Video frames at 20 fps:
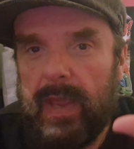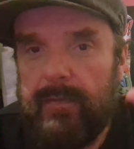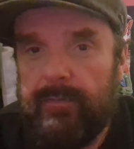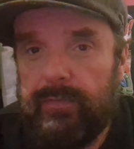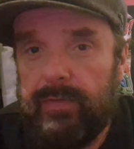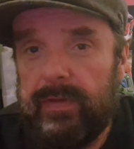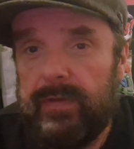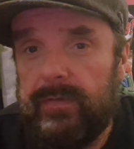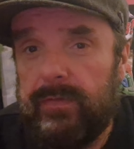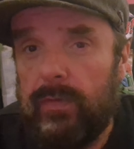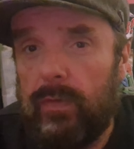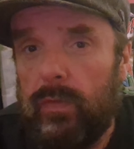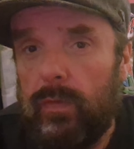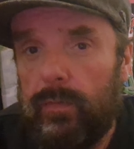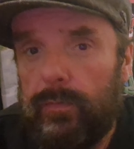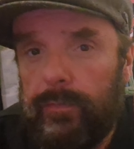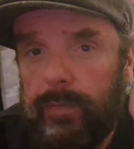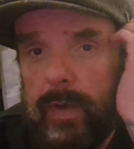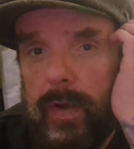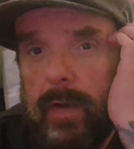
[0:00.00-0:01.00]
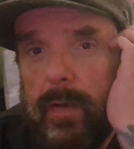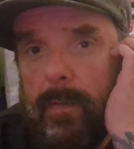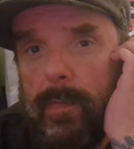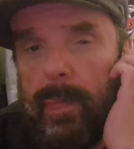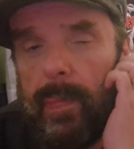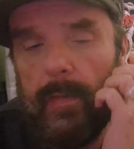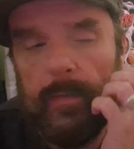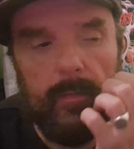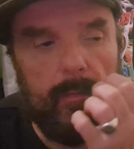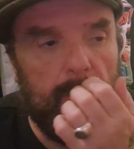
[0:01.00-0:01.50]
every sort of
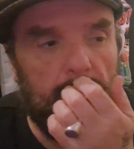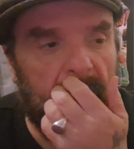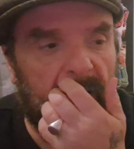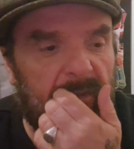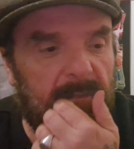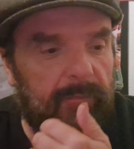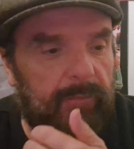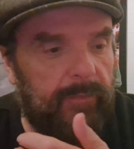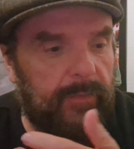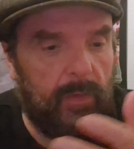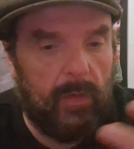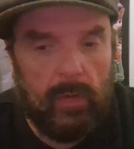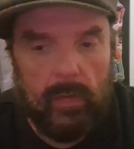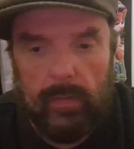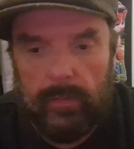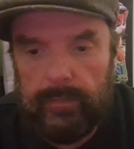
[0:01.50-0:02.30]
month